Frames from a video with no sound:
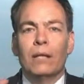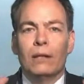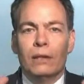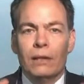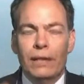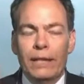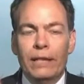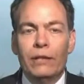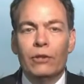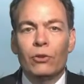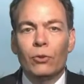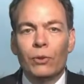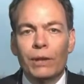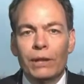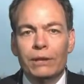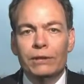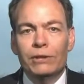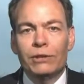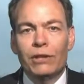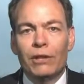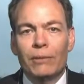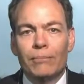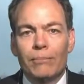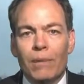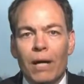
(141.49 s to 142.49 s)
increase
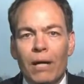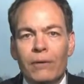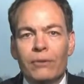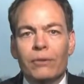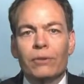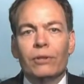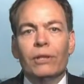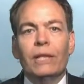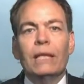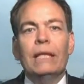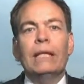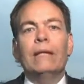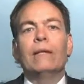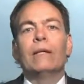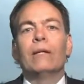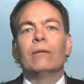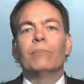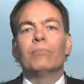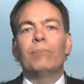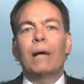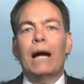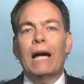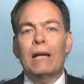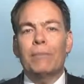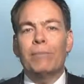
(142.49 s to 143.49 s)
their monthly
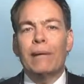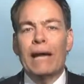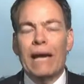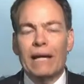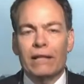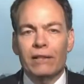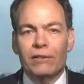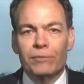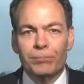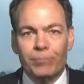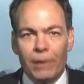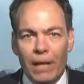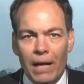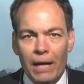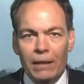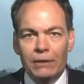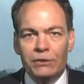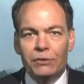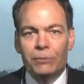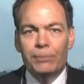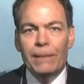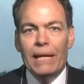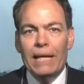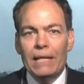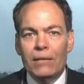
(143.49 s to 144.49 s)
buyback of bonds
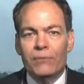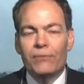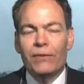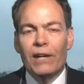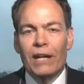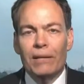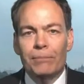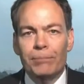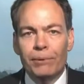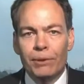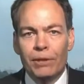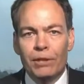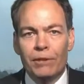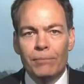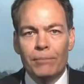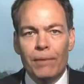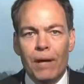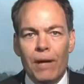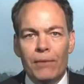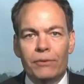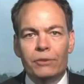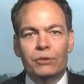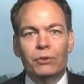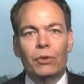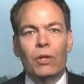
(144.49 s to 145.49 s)
from $85 billion a
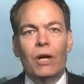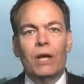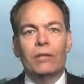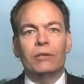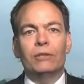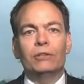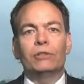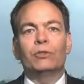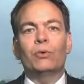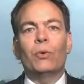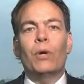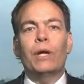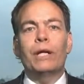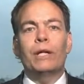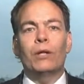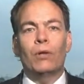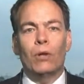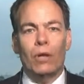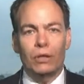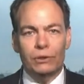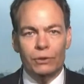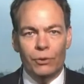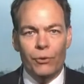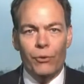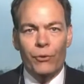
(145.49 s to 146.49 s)
month to $120
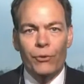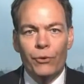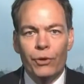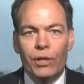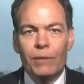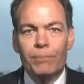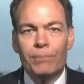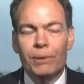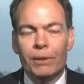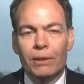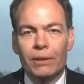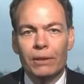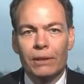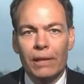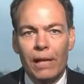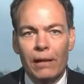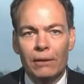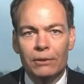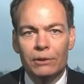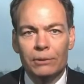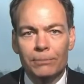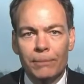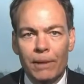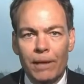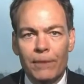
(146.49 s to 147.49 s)
or $130 billion
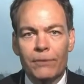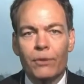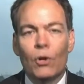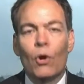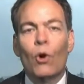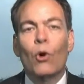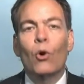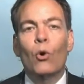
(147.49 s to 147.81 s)
a month,